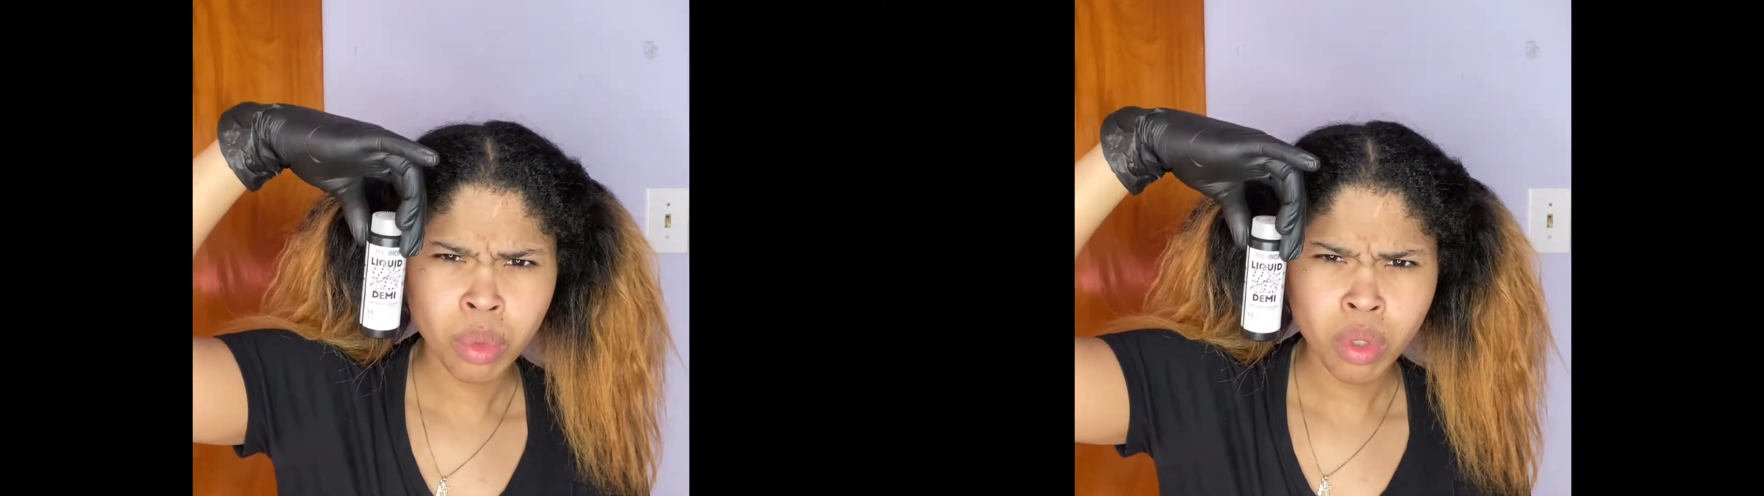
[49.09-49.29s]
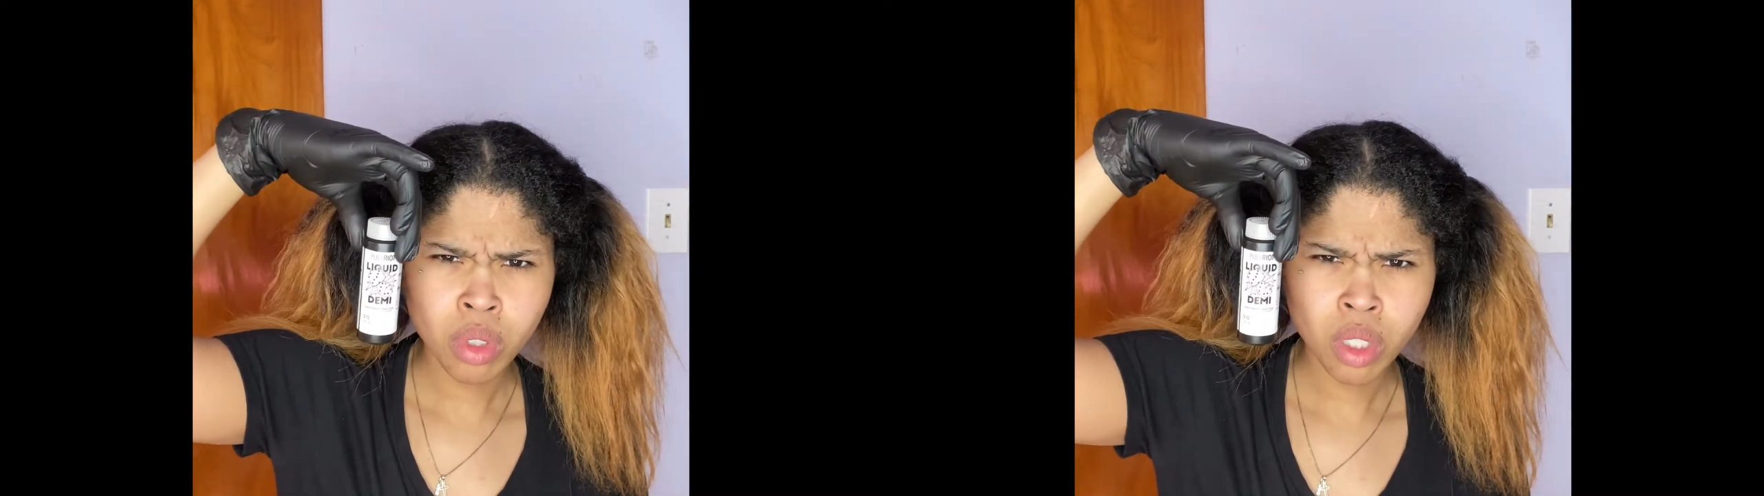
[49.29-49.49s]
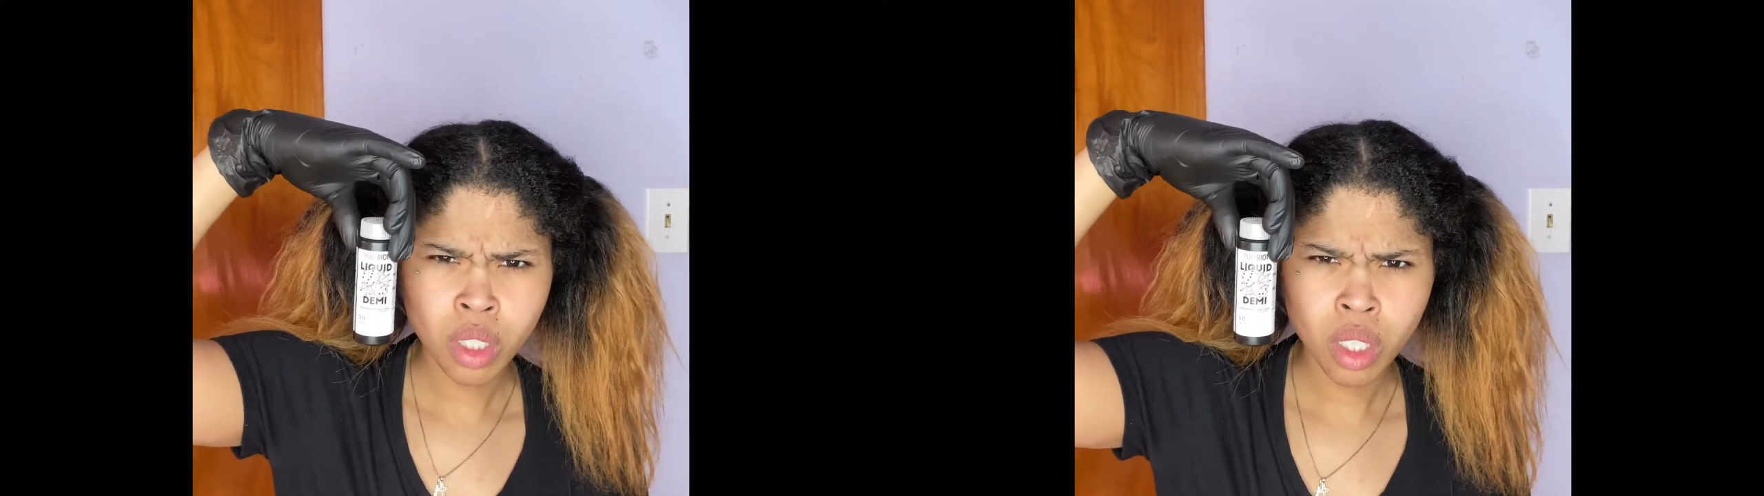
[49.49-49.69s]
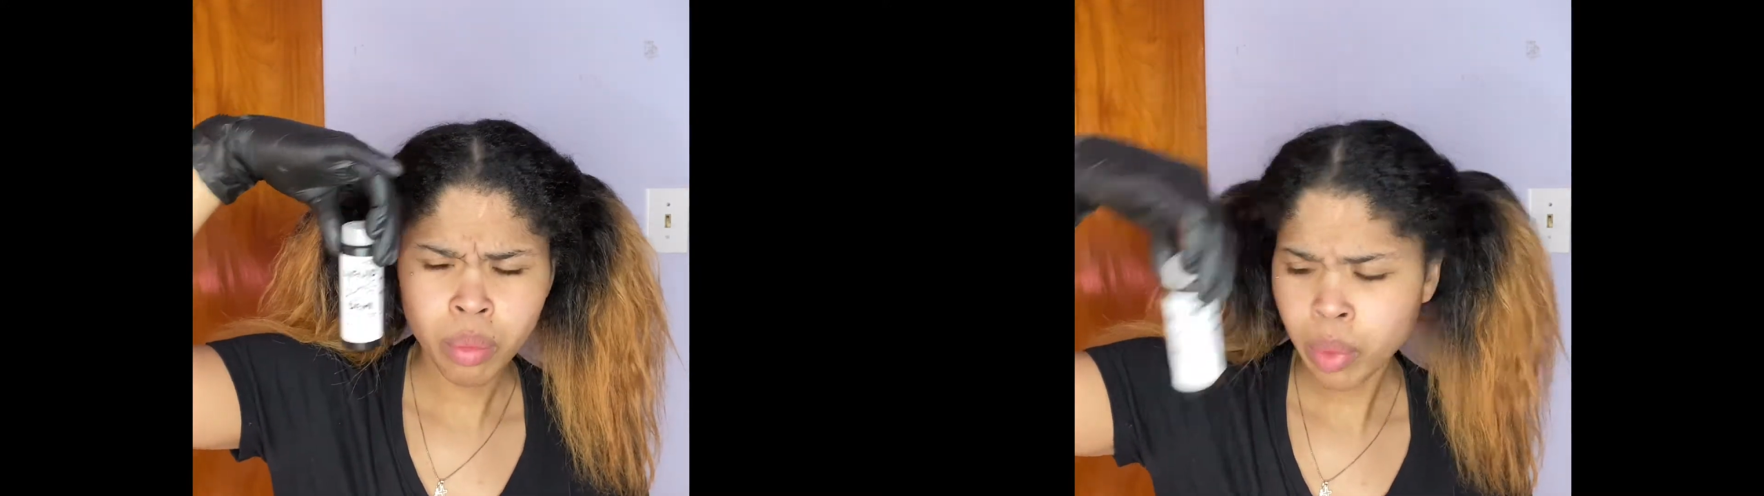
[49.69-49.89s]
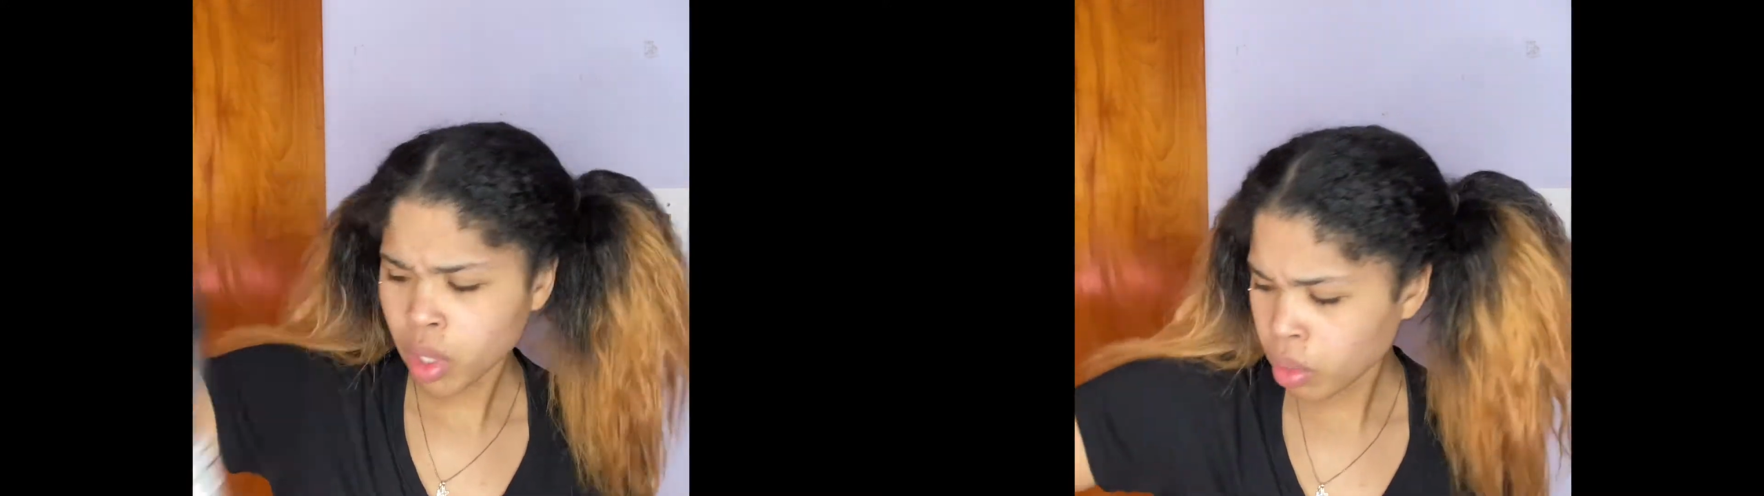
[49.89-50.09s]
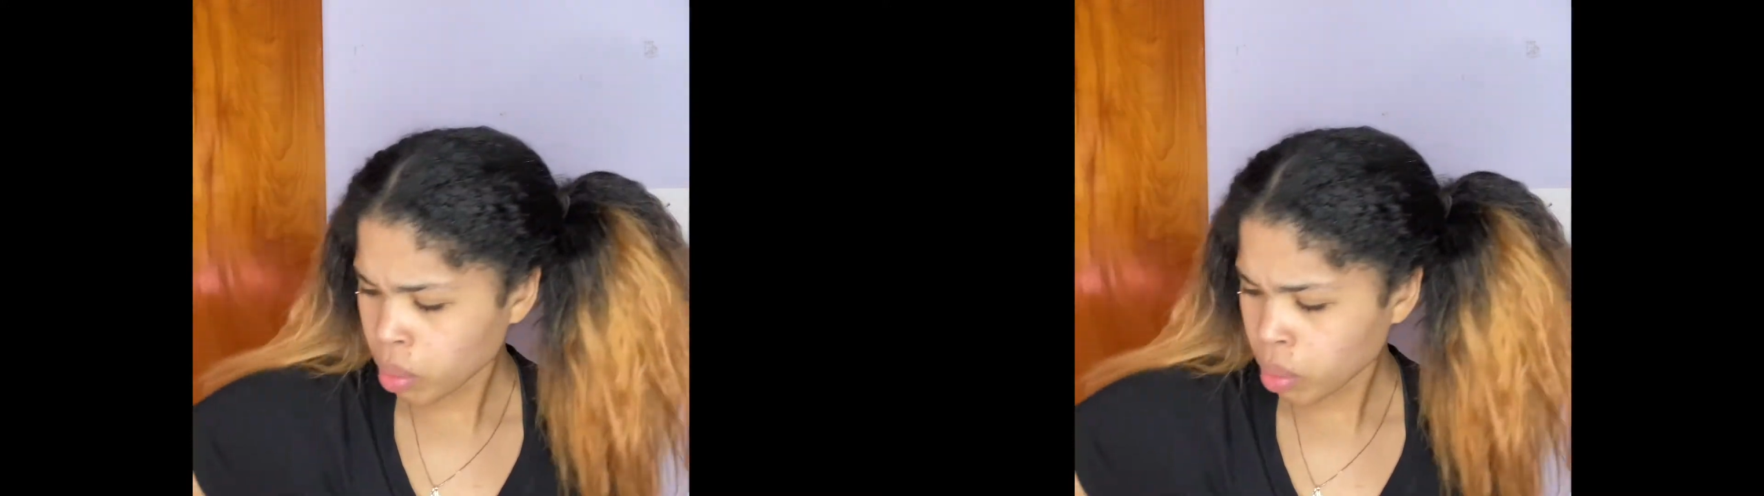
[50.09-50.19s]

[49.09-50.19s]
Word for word: using the Pulp